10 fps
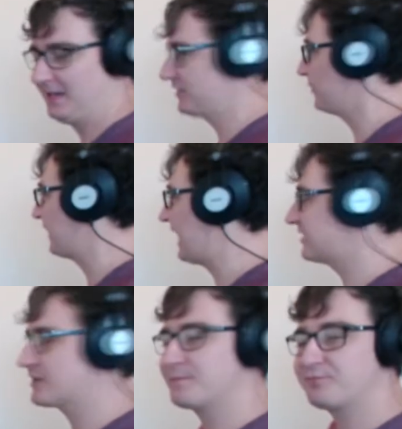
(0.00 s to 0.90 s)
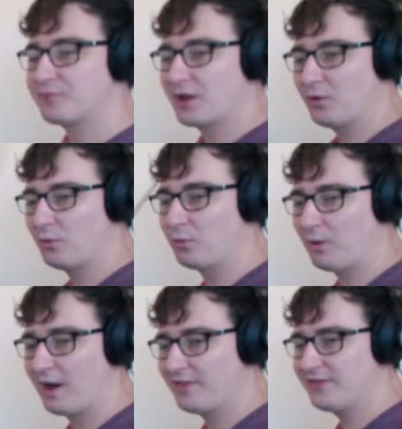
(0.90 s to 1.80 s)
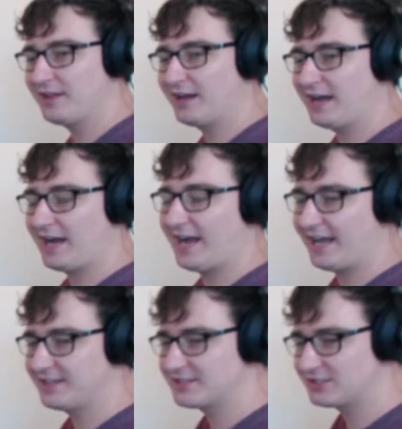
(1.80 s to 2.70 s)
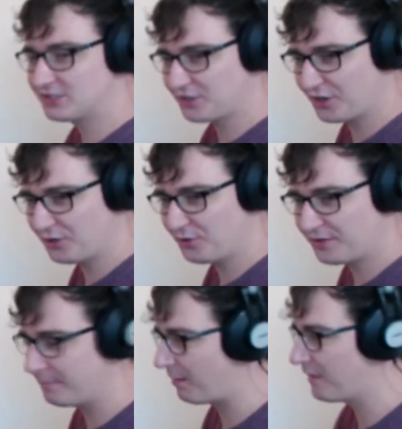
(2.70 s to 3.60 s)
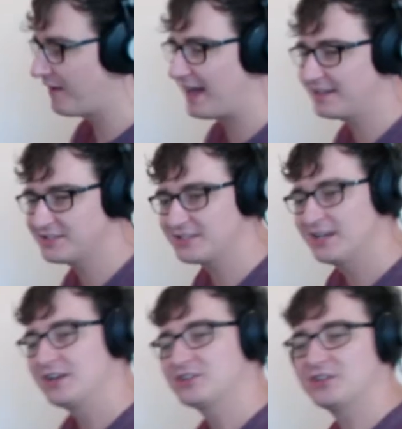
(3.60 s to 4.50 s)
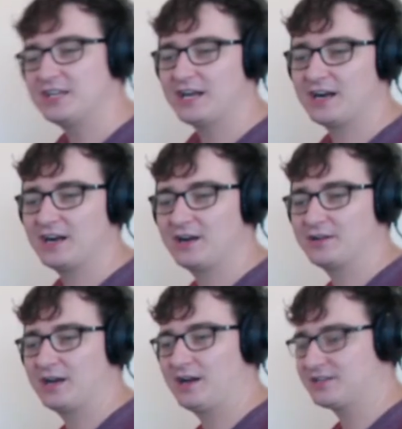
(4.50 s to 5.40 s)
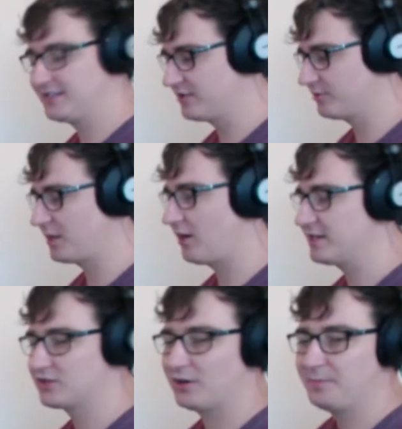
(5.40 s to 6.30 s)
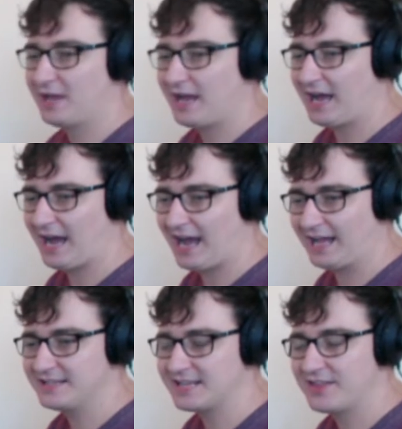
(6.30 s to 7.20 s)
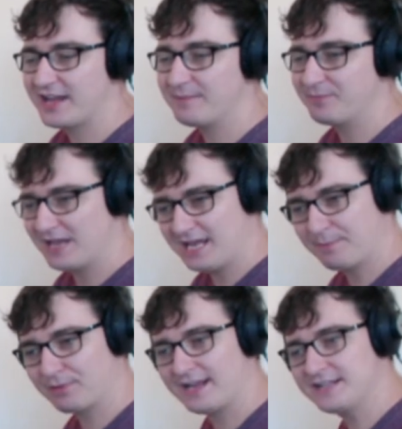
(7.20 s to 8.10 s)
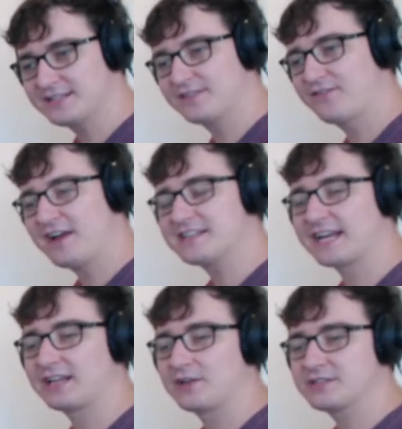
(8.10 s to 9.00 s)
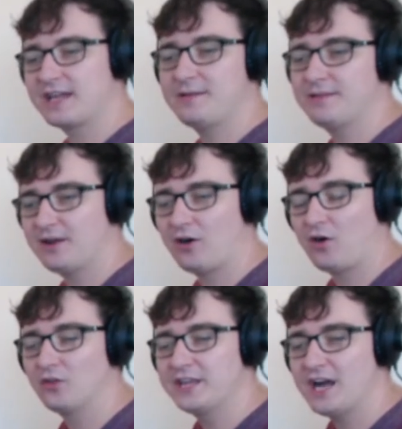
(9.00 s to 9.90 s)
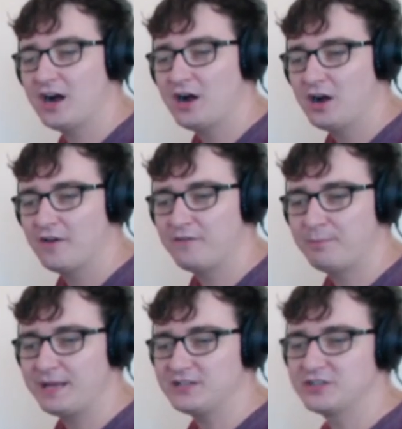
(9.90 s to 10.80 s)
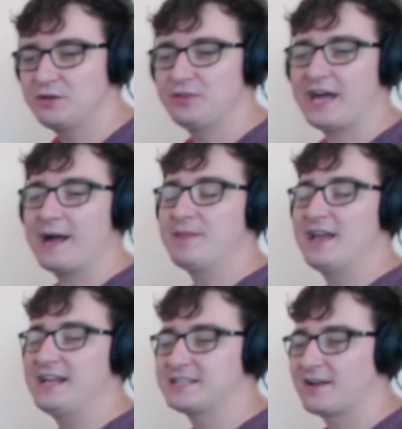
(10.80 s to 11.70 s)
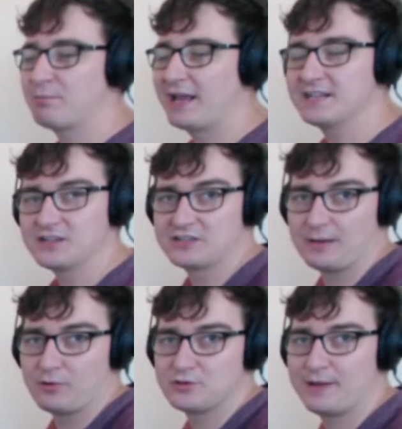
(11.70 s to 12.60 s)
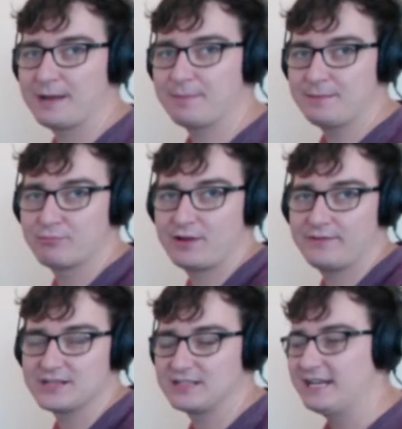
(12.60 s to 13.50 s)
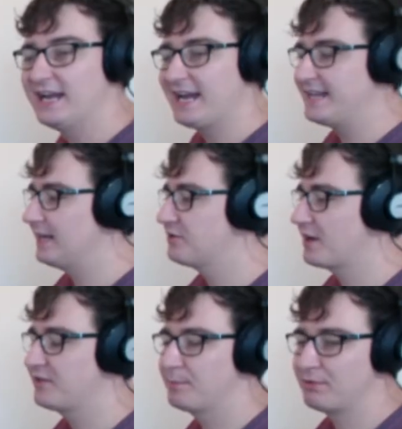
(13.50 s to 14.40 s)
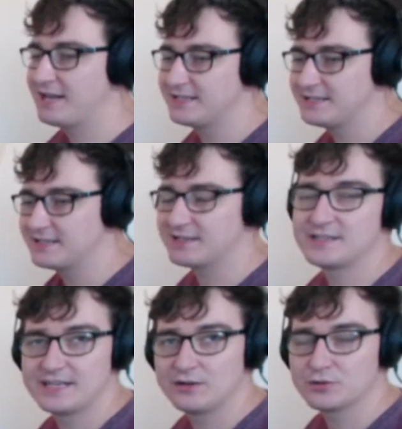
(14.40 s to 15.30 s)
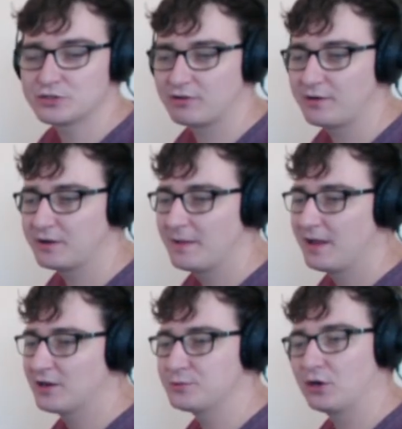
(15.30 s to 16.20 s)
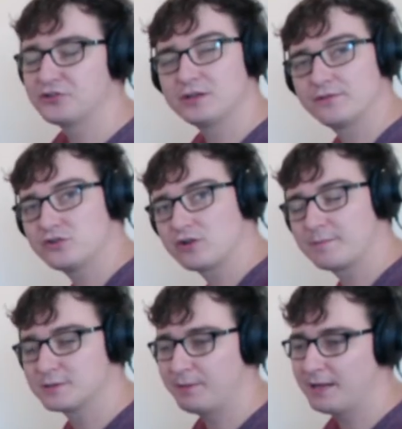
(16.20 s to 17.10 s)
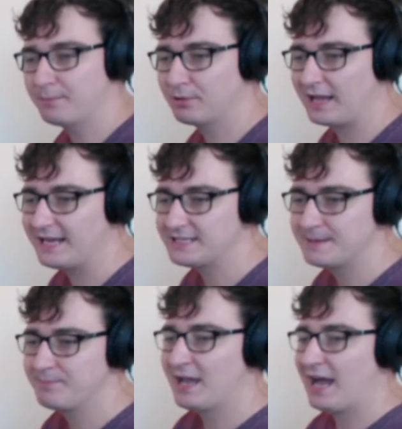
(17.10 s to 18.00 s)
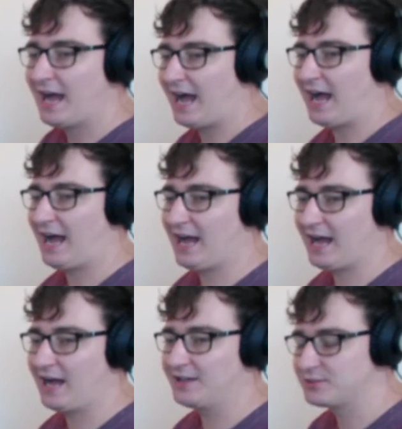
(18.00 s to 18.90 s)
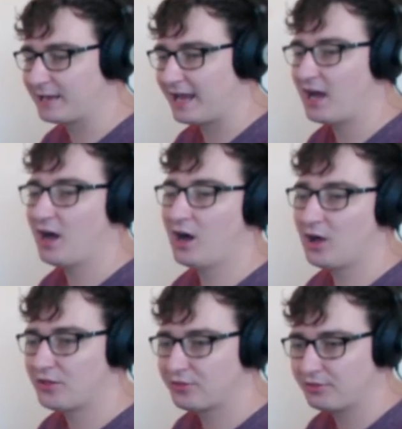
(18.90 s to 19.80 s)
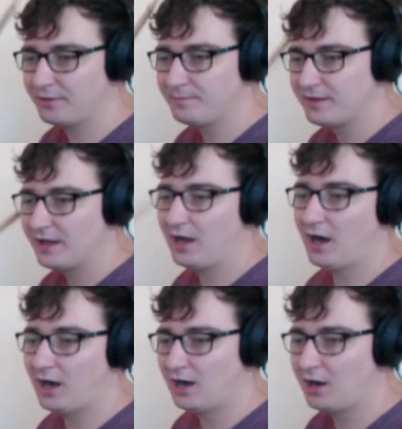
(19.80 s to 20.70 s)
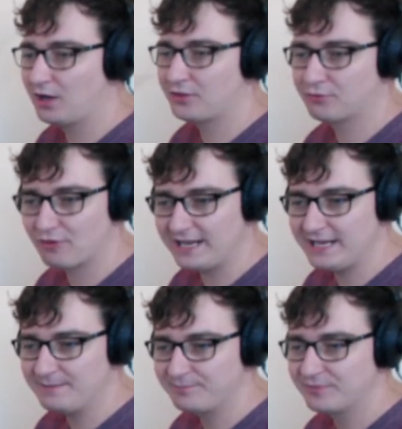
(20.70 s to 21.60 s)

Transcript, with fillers: So we get one and two, then both hands to the uh, uh, snare drum and high tom, and, and then he plays thirty second notes in, on the uh of beat two there. Instead of playing as a double as we had been previously, he now definitely plays these as a single stroke, because we've got two different drums being played. Ah, so we get uh, uh, three,